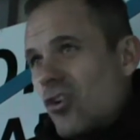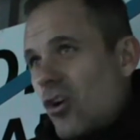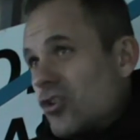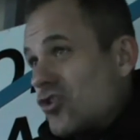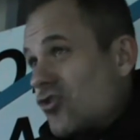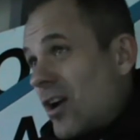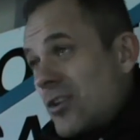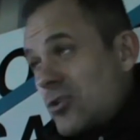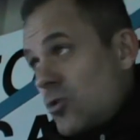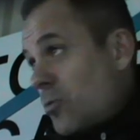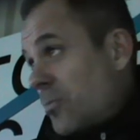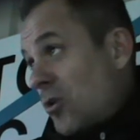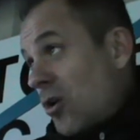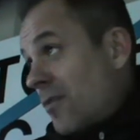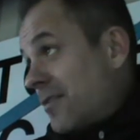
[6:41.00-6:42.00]
strain, so he'll
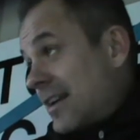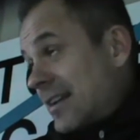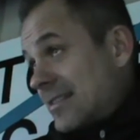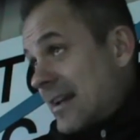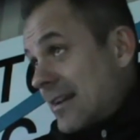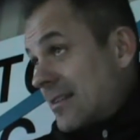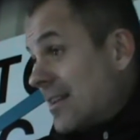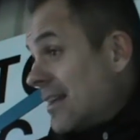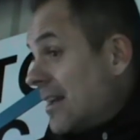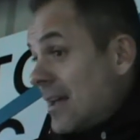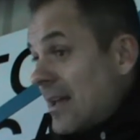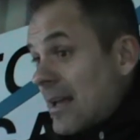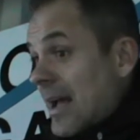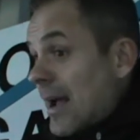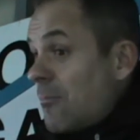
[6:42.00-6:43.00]
be right for next Saturday.
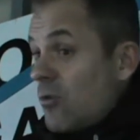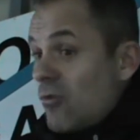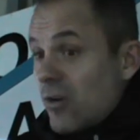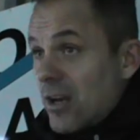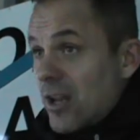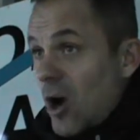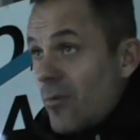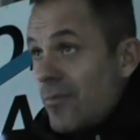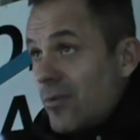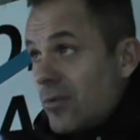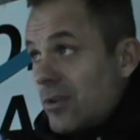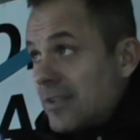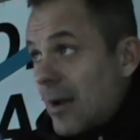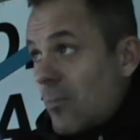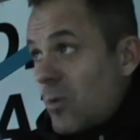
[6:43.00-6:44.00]
And we're really hopeful
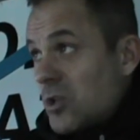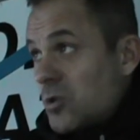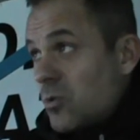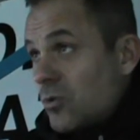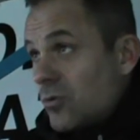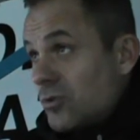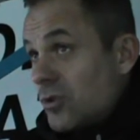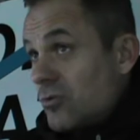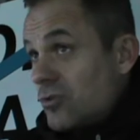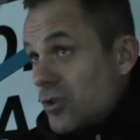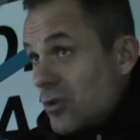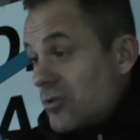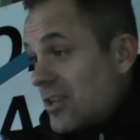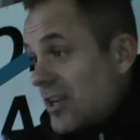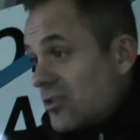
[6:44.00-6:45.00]
that Dan Westwood will do
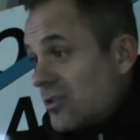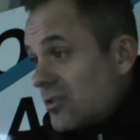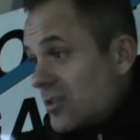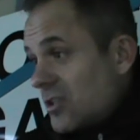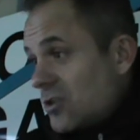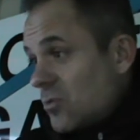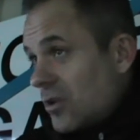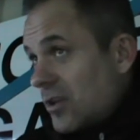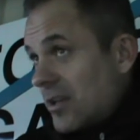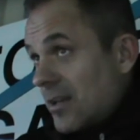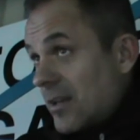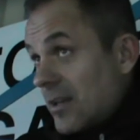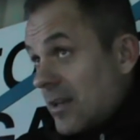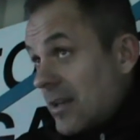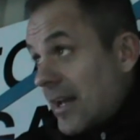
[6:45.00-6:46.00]
2 sessions this week,
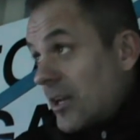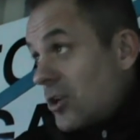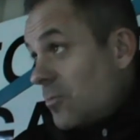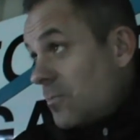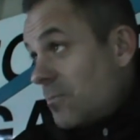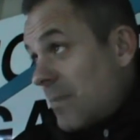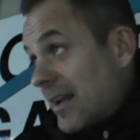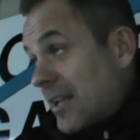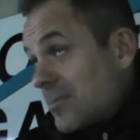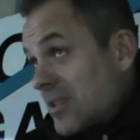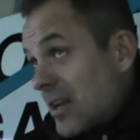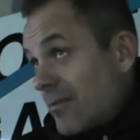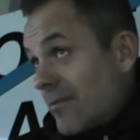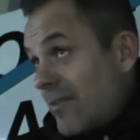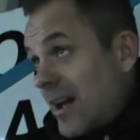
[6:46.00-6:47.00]
and he'll make
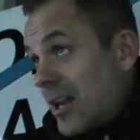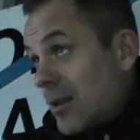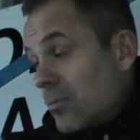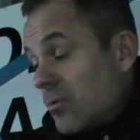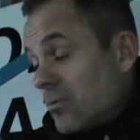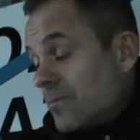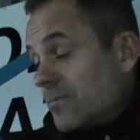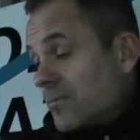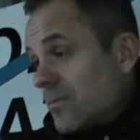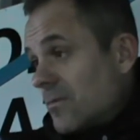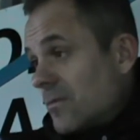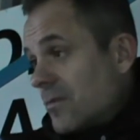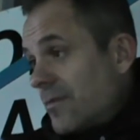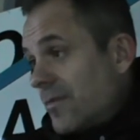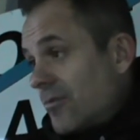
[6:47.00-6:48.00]
himself available
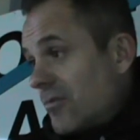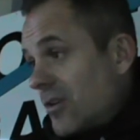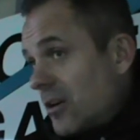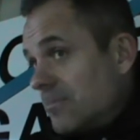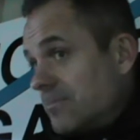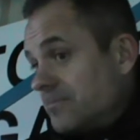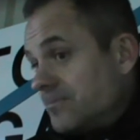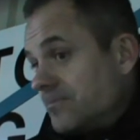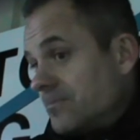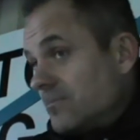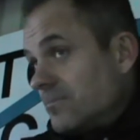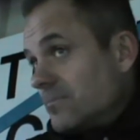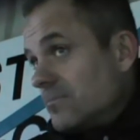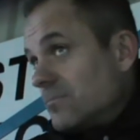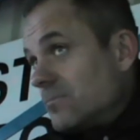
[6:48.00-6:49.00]
for,
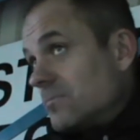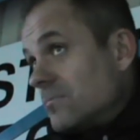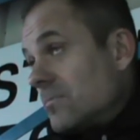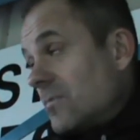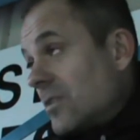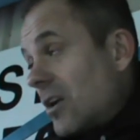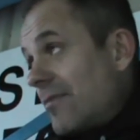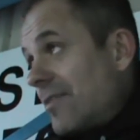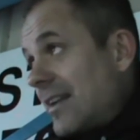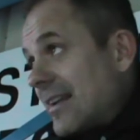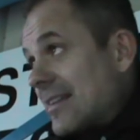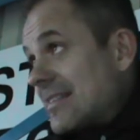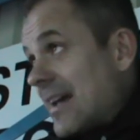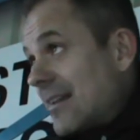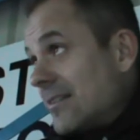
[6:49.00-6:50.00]
you know, for
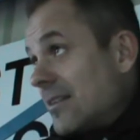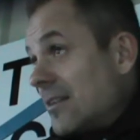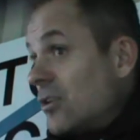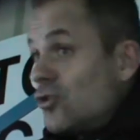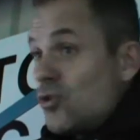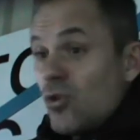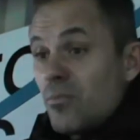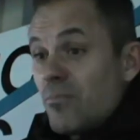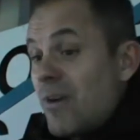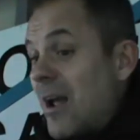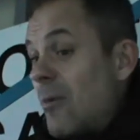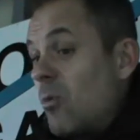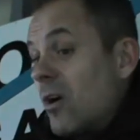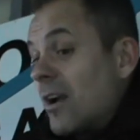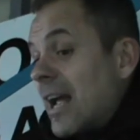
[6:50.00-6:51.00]
next Saturday. Jordan
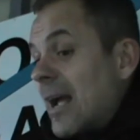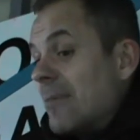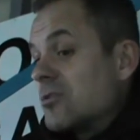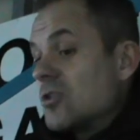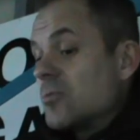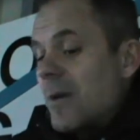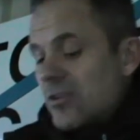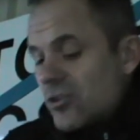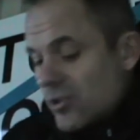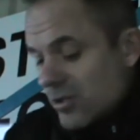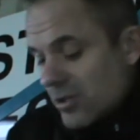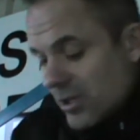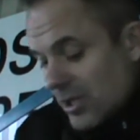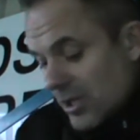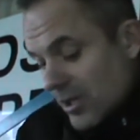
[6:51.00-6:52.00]
Brown 1 game suspension,
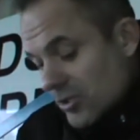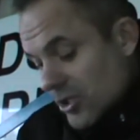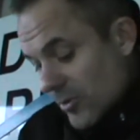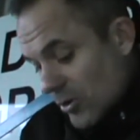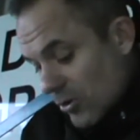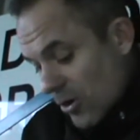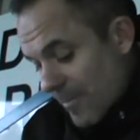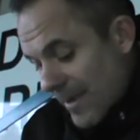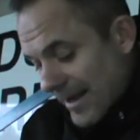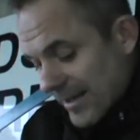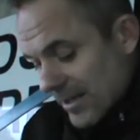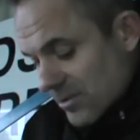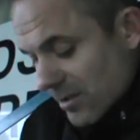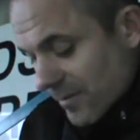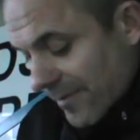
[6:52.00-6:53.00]
so he'll come back
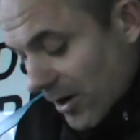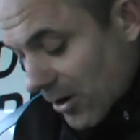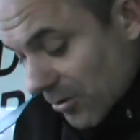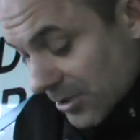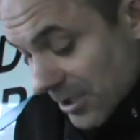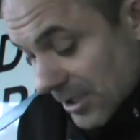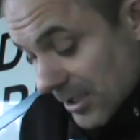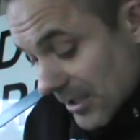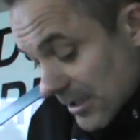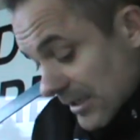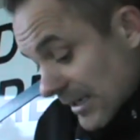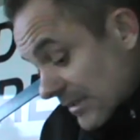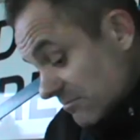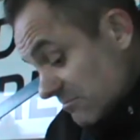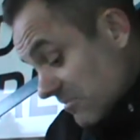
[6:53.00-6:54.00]
into the fold.
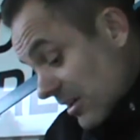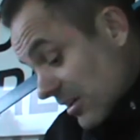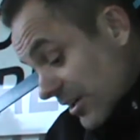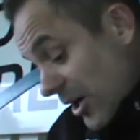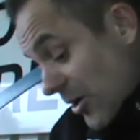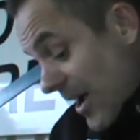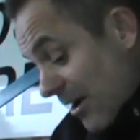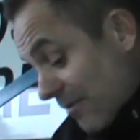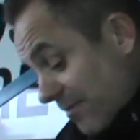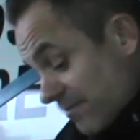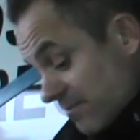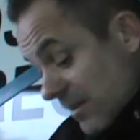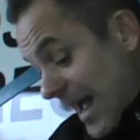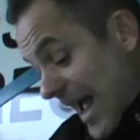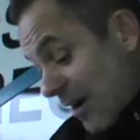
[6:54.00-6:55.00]
And I don't know
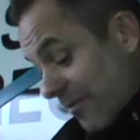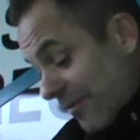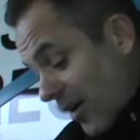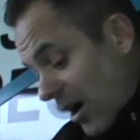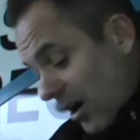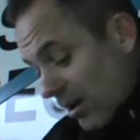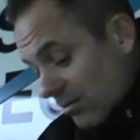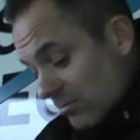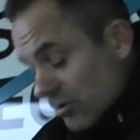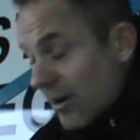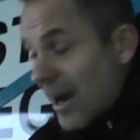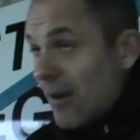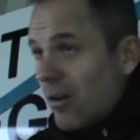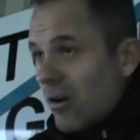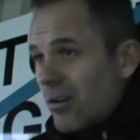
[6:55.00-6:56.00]
how far or
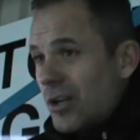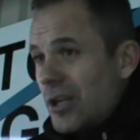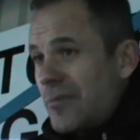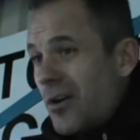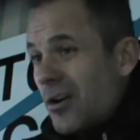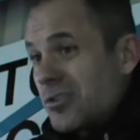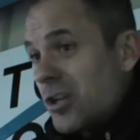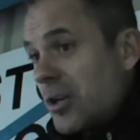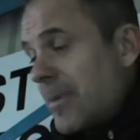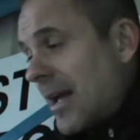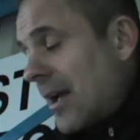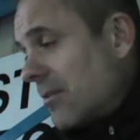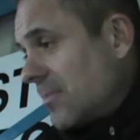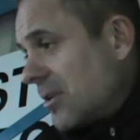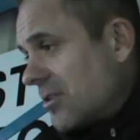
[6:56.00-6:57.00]
how long Levi's going to be
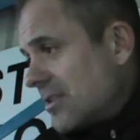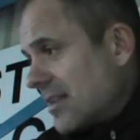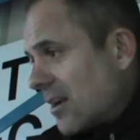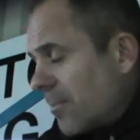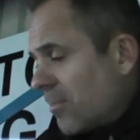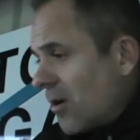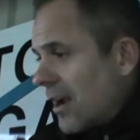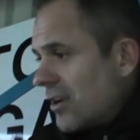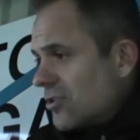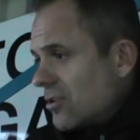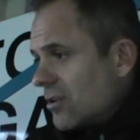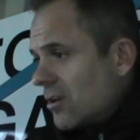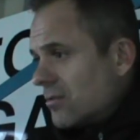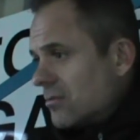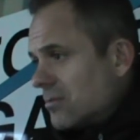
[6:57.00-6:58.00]
out because of that operation
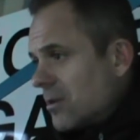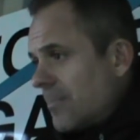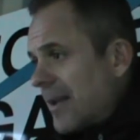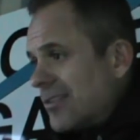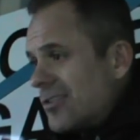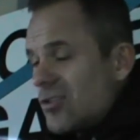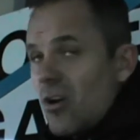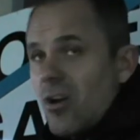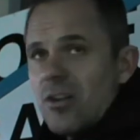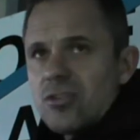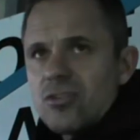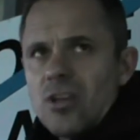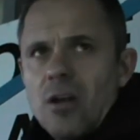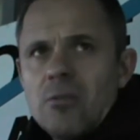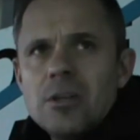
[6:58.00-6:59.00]
on appendicitis.
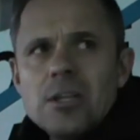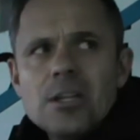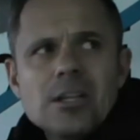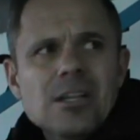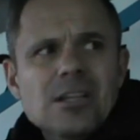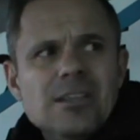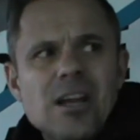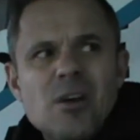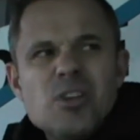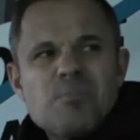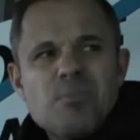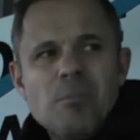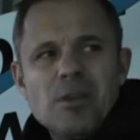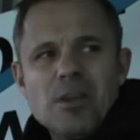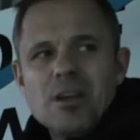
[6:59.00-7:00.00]
So, you know, he's
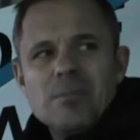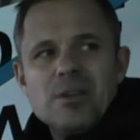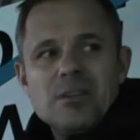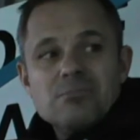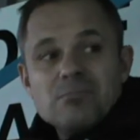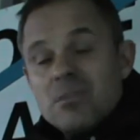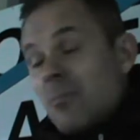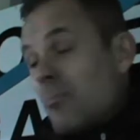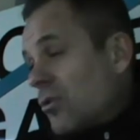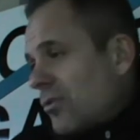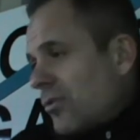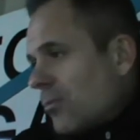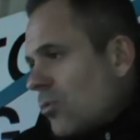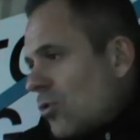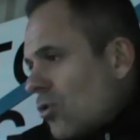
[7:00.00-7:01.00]
probably going to be a
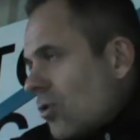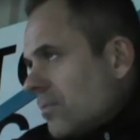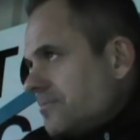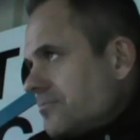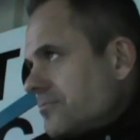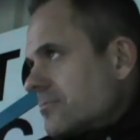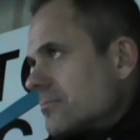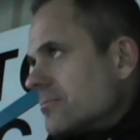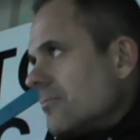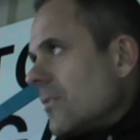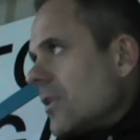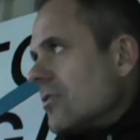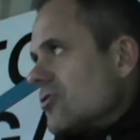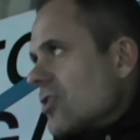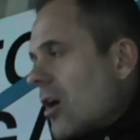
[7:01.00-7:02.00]
month or more.
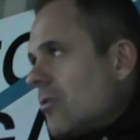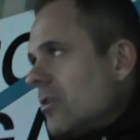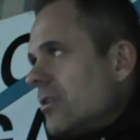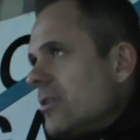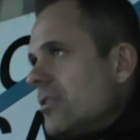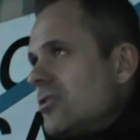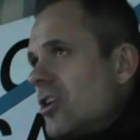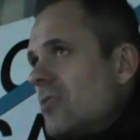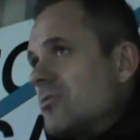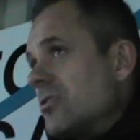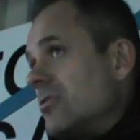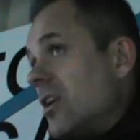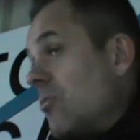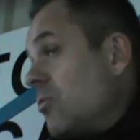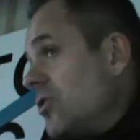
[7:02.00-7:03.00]
So in terms of,
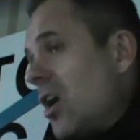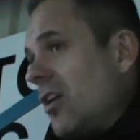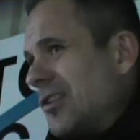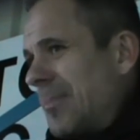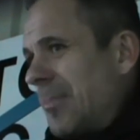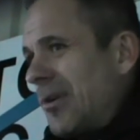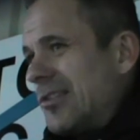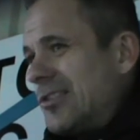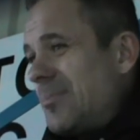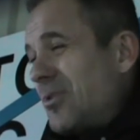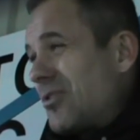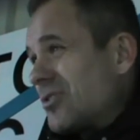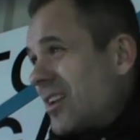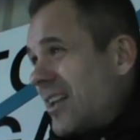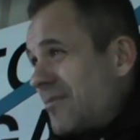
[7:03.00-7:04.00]
you know, we're not depleted
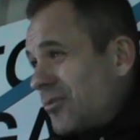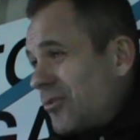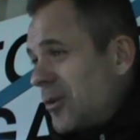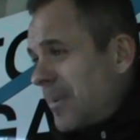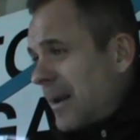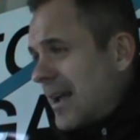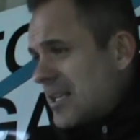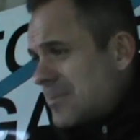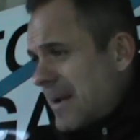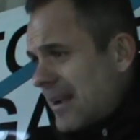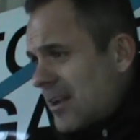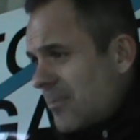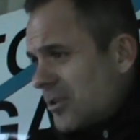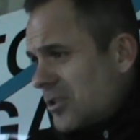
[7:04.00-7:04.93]
because I'll have 3 players back at my